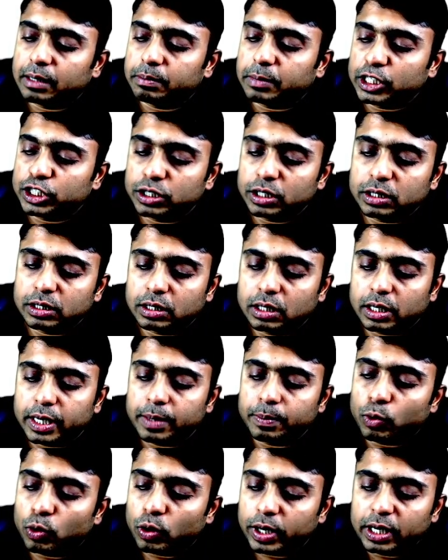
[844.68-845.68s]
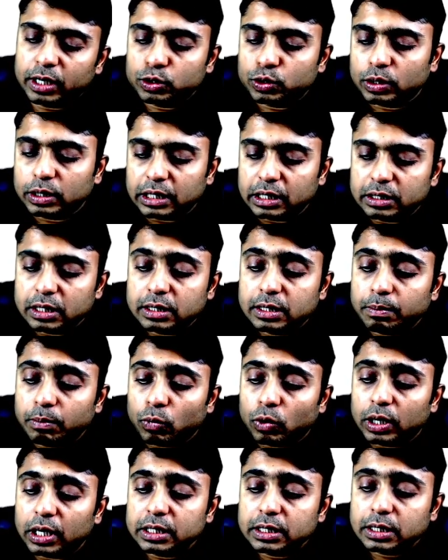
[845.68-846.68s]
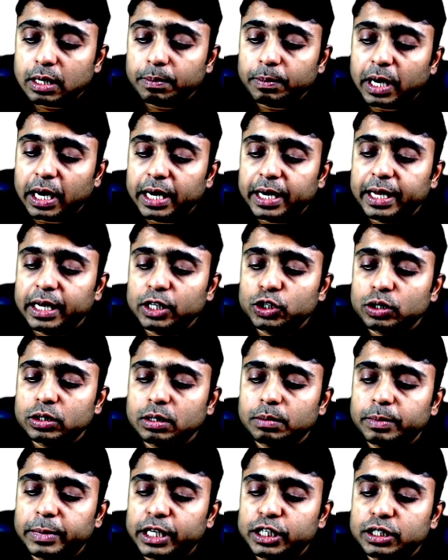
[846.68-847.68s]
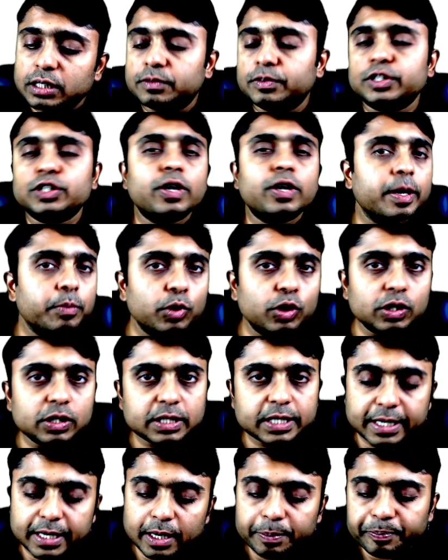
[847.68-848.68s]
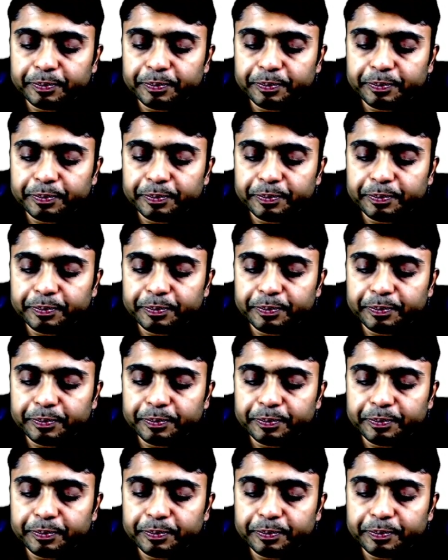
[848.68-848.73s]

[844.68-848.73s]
much is important. So this is the molluscum contagiosum lesions which you are able to see here.